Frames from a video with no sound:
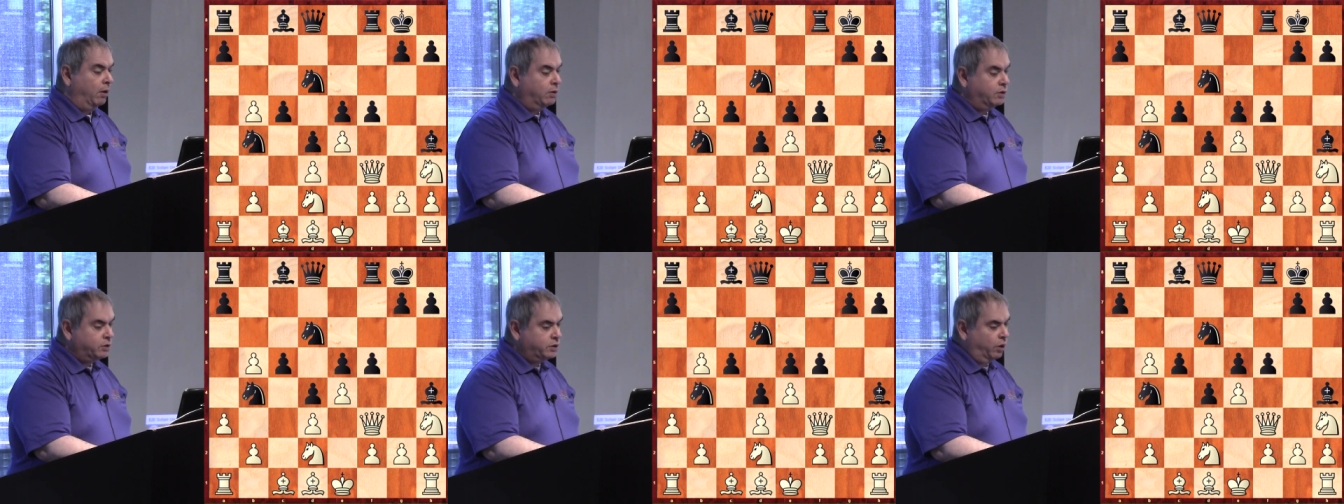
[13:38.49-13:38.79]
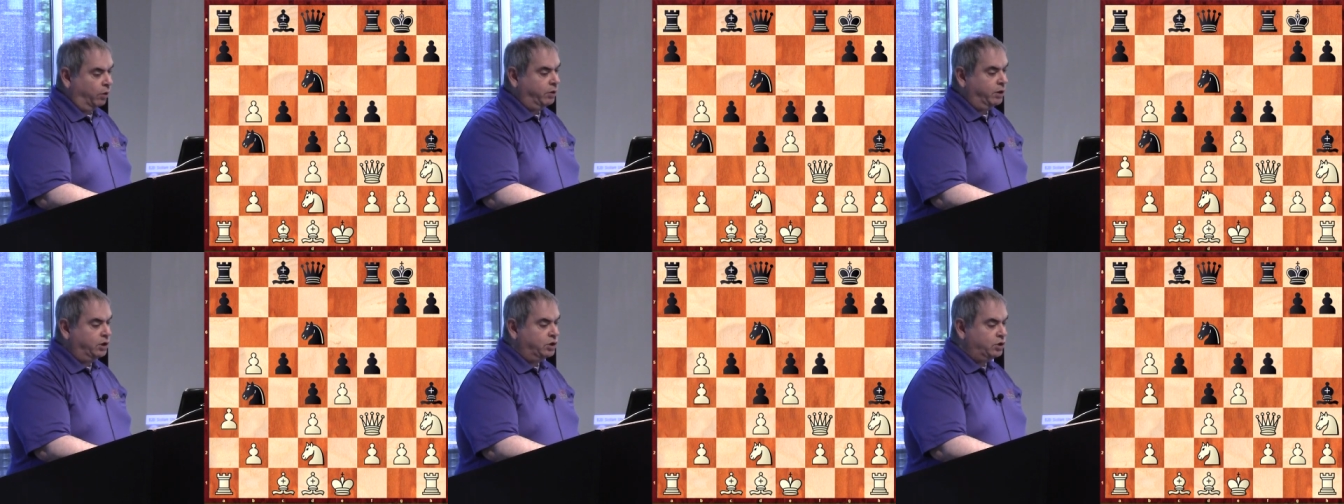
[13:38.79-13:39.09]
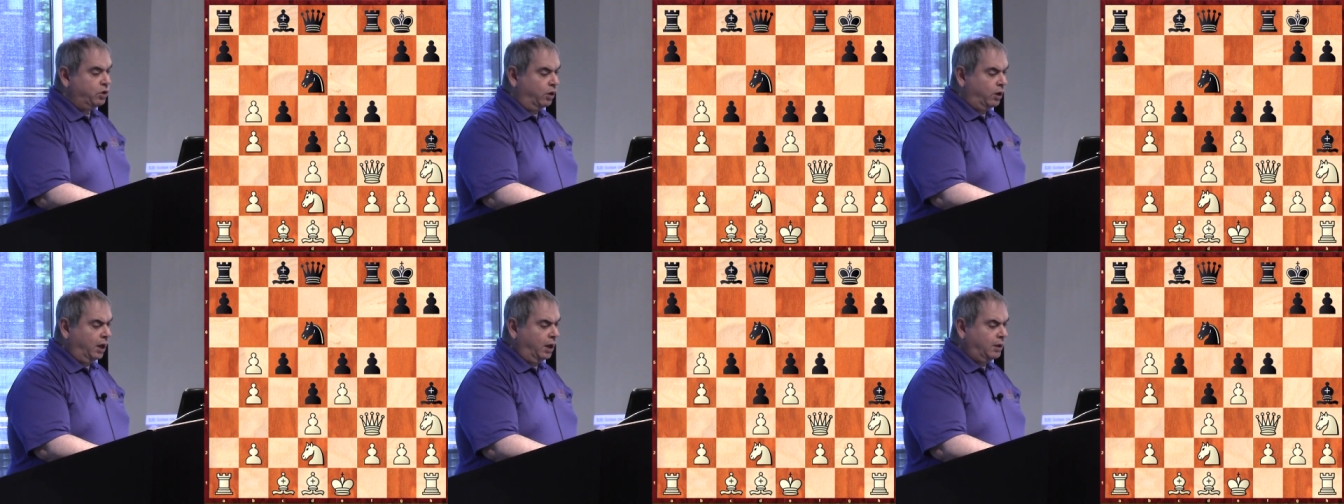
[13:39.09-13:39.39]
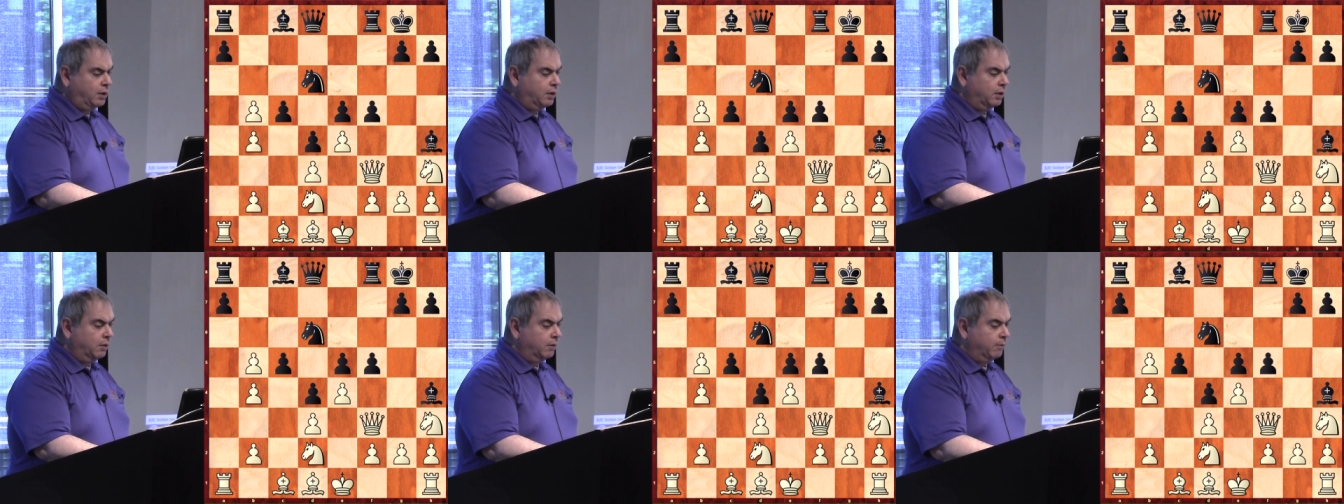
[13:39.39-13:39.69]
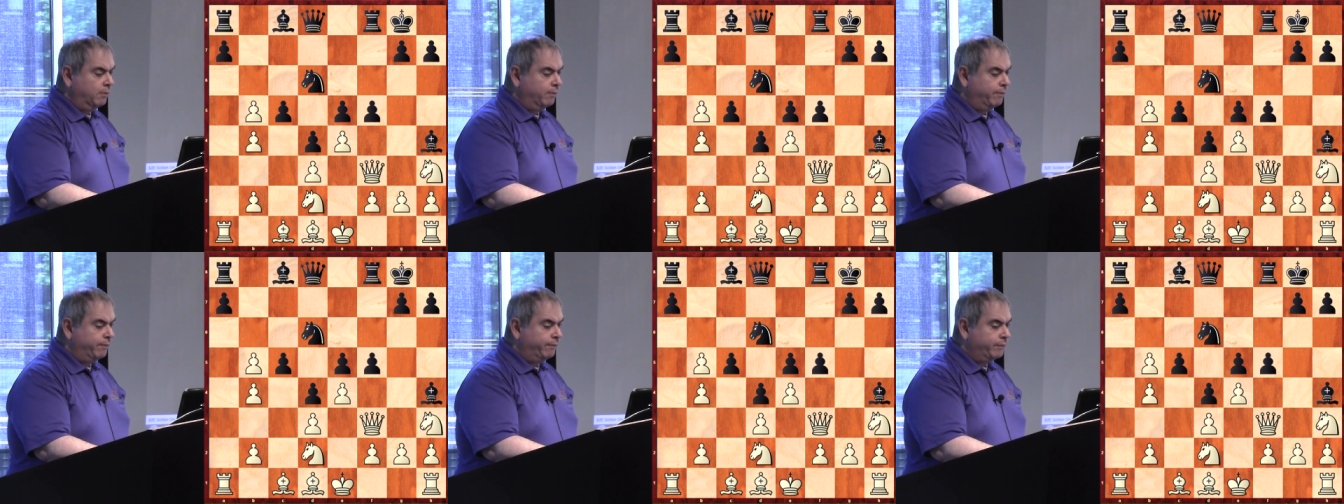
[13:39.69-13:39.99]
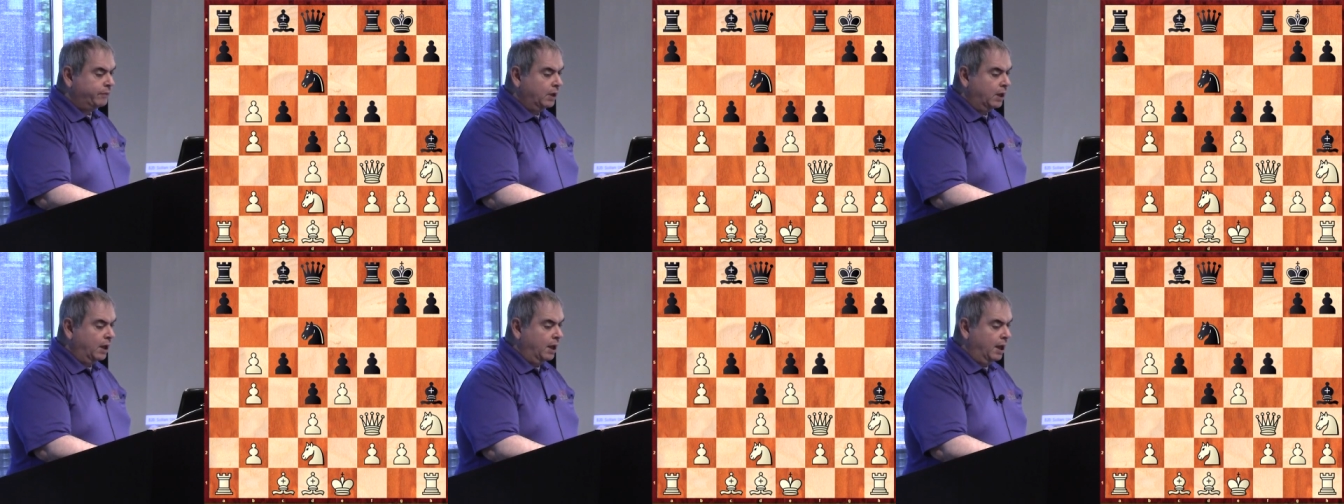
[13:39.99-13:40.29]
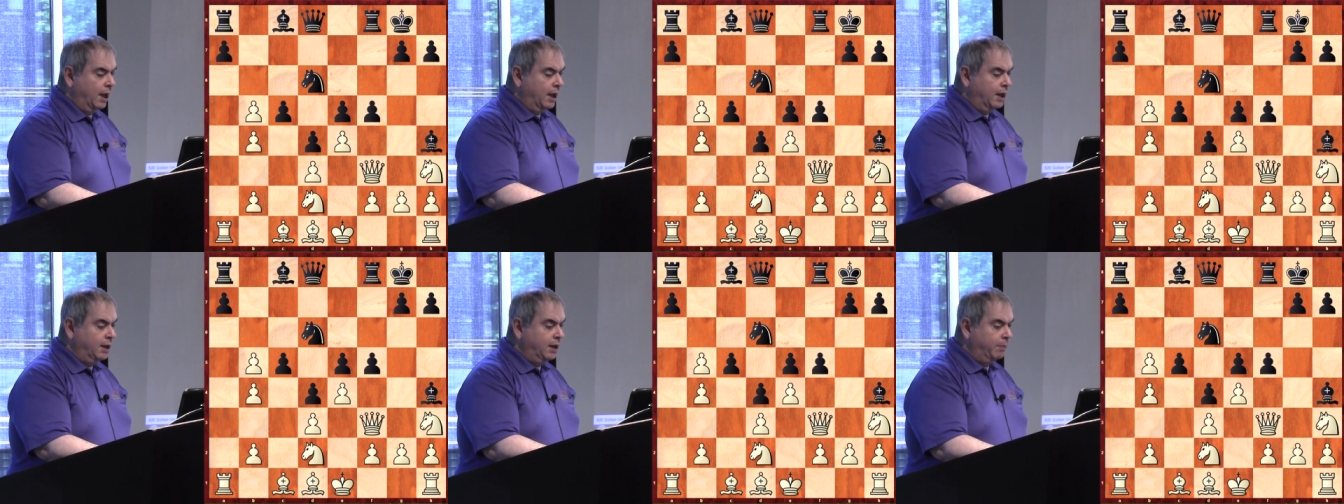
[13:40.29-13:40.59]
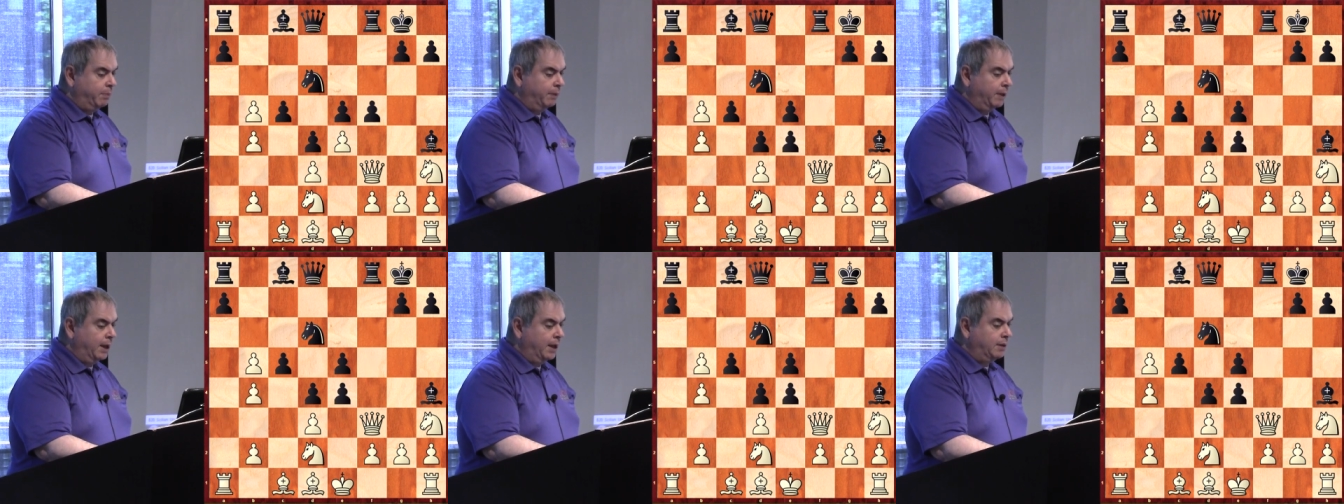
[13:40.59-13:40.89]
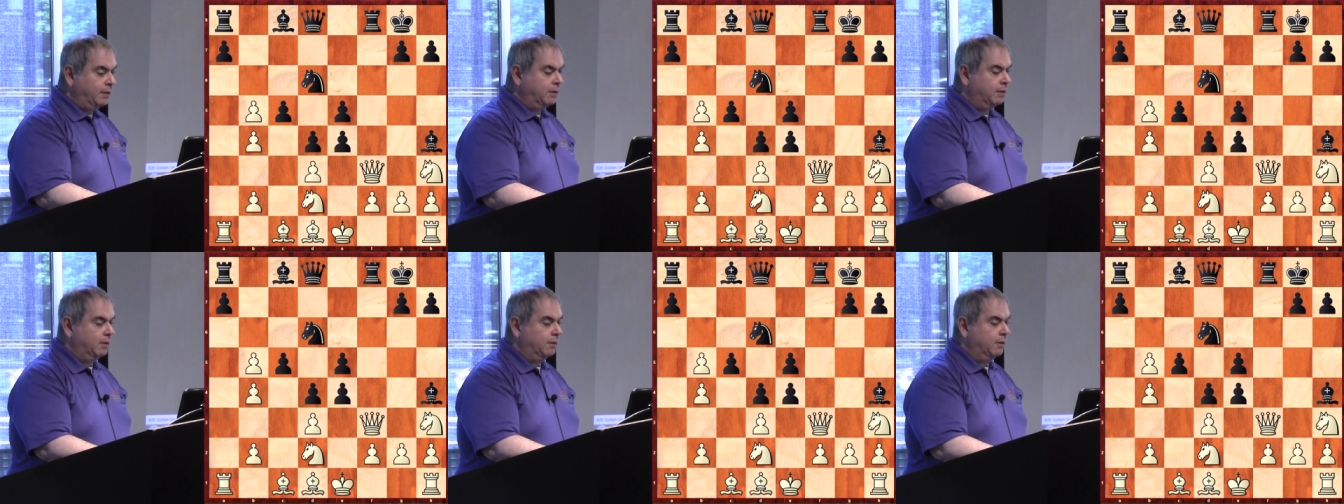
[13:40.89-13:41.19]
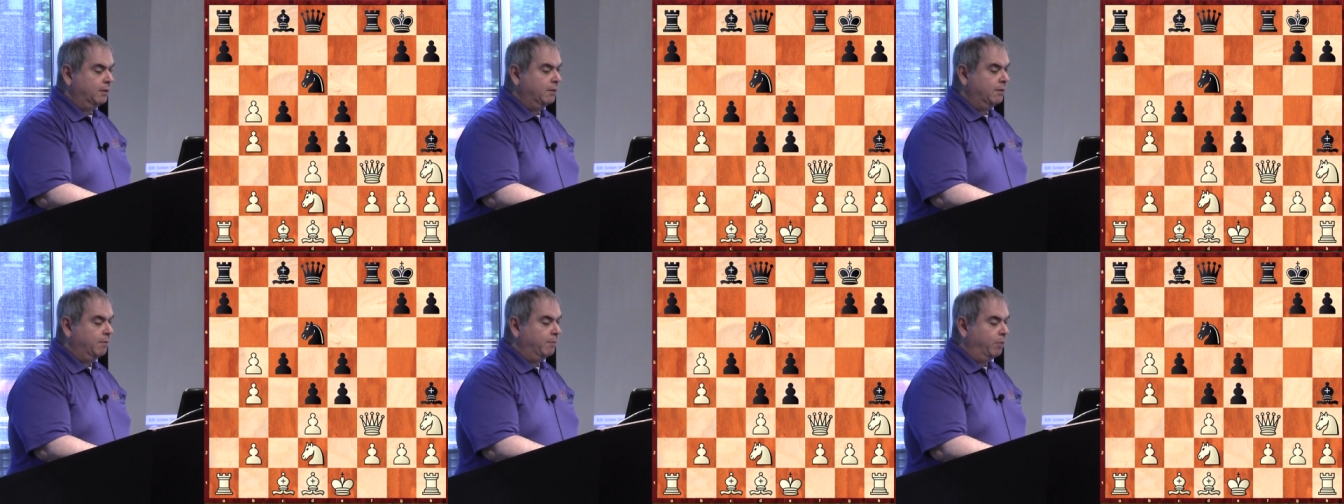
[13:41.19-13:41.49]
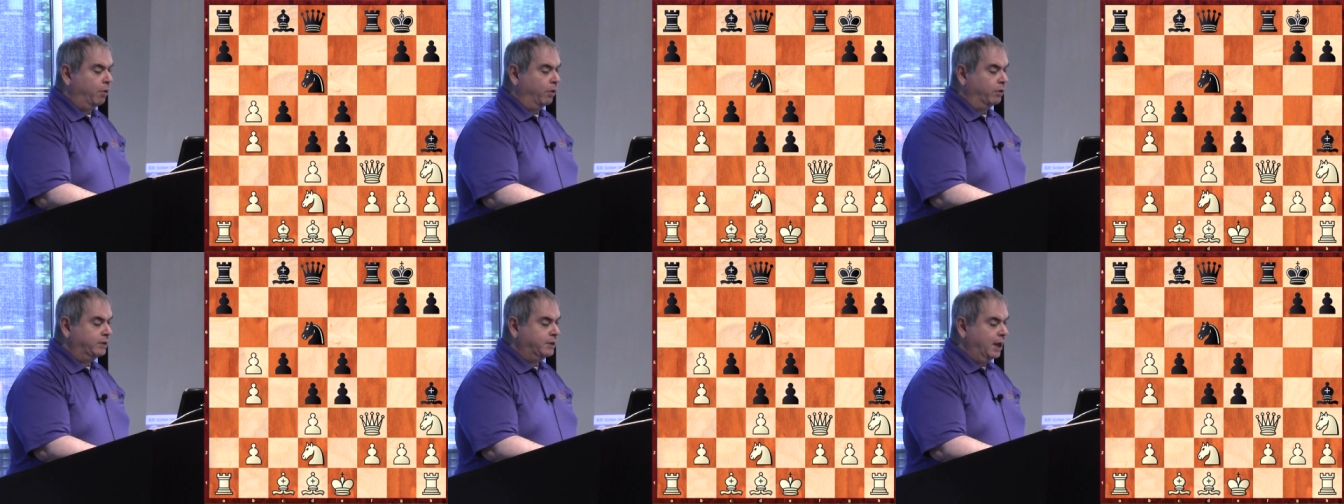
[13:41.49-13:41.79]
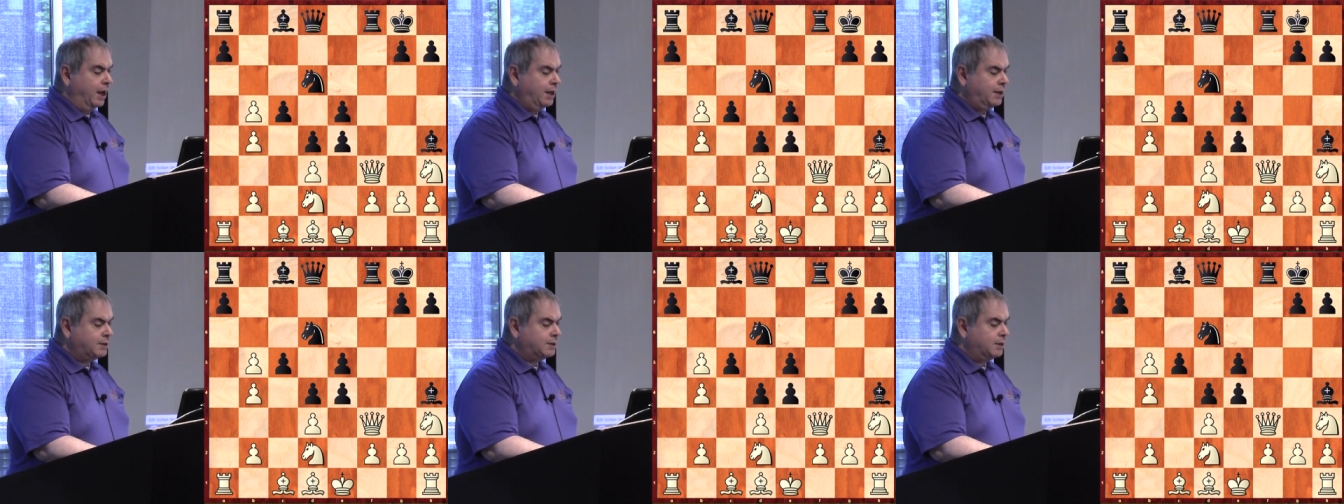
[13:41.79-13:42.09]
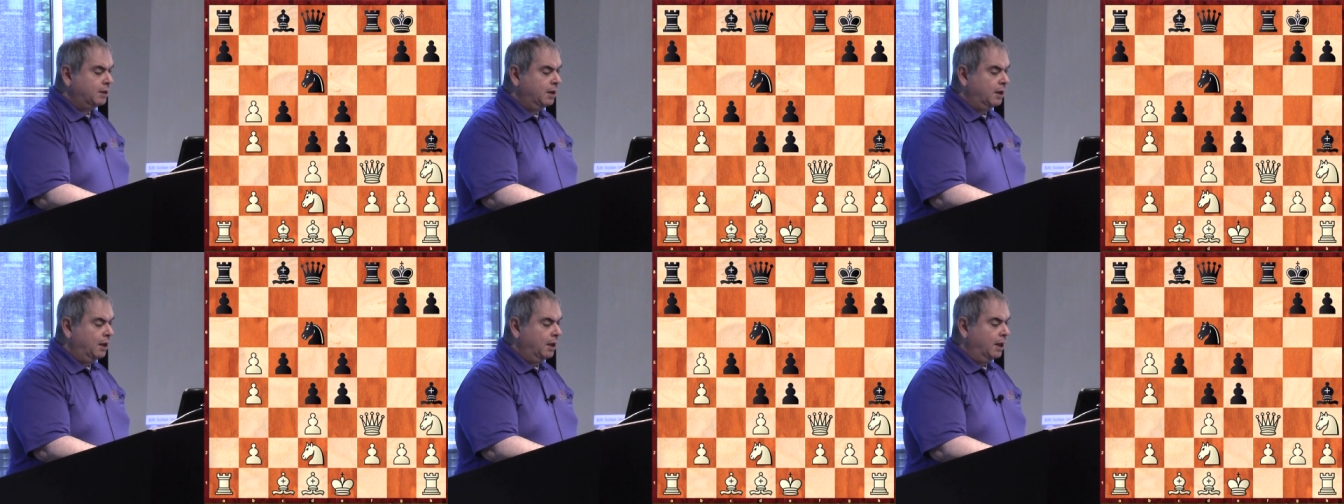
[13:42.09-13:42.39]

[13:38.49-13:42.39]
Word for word: So he took it, and he played pawn takes,